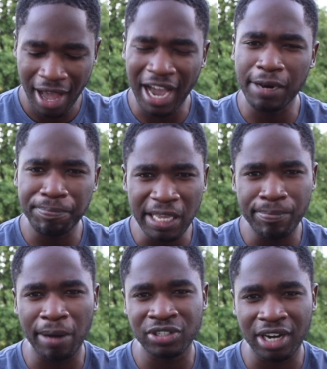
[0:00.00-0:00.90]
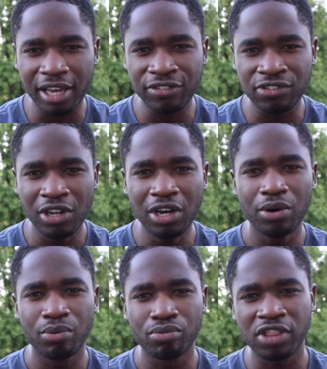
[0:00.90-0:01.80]
and be baptized
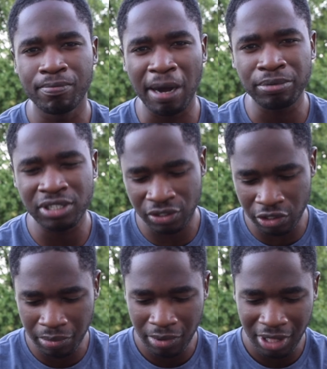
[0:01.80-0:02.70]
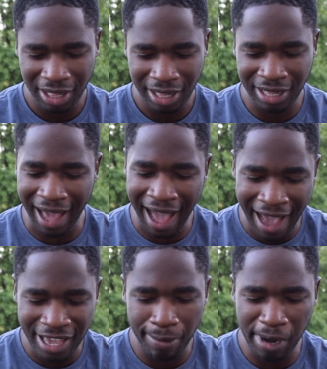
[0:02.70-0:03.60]
with the baptism that
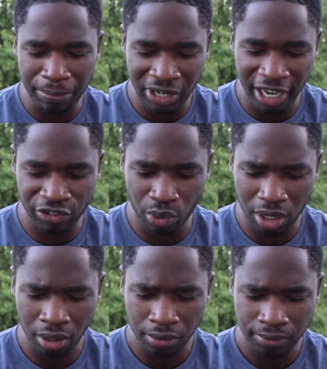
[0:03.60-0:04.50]
I am baptized with?'